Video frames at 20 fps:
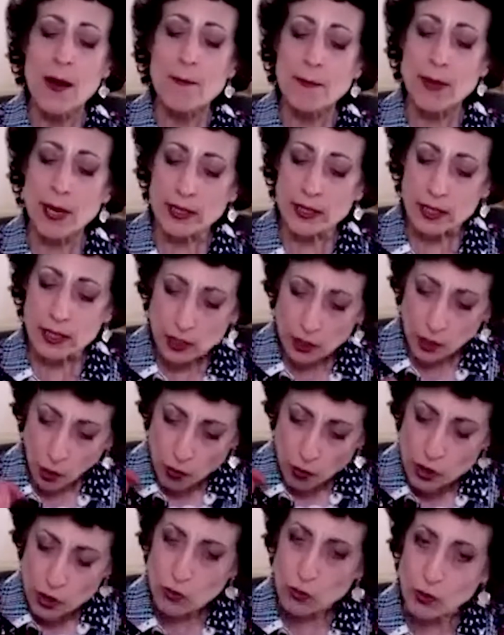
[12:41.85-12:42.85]
But,
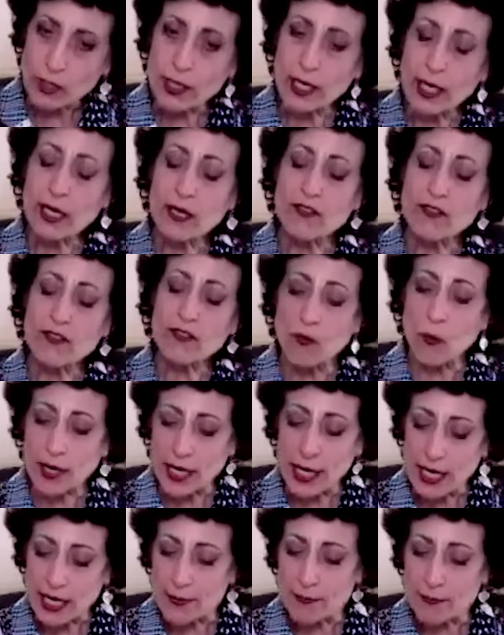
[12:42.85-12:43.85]
you give when
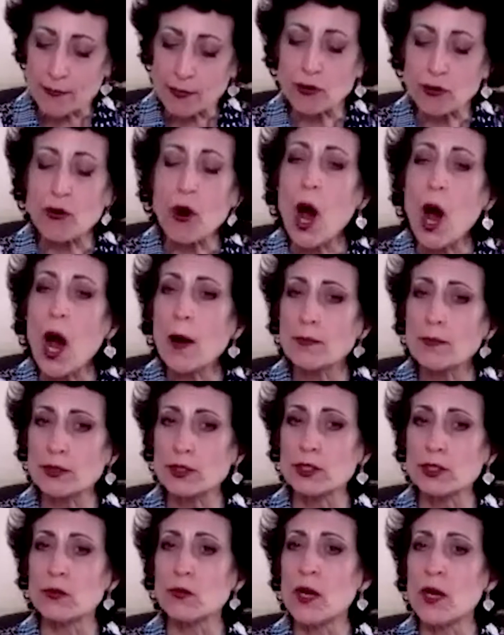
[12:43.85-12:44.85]
he prompts
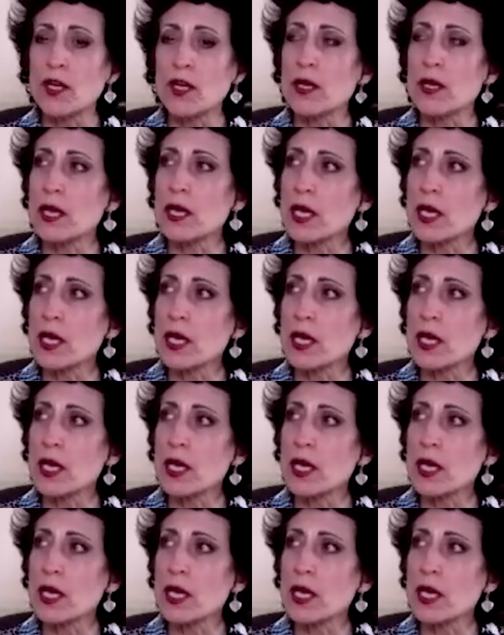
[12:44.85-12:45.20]
you, when